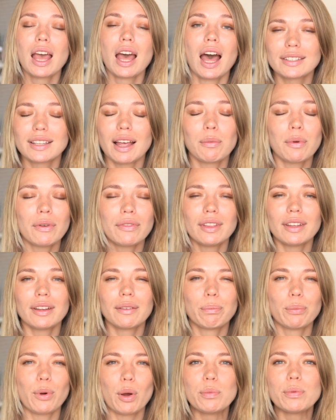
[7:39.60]
Some of
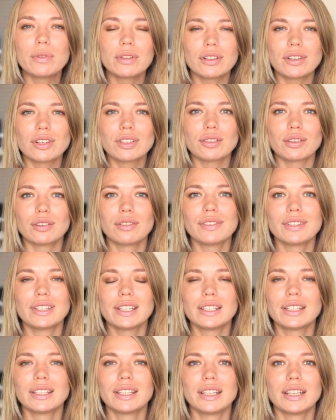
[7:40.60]
the popular
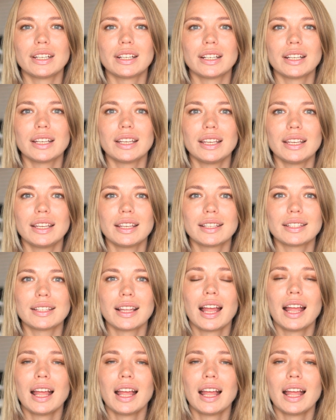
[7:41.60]
services here is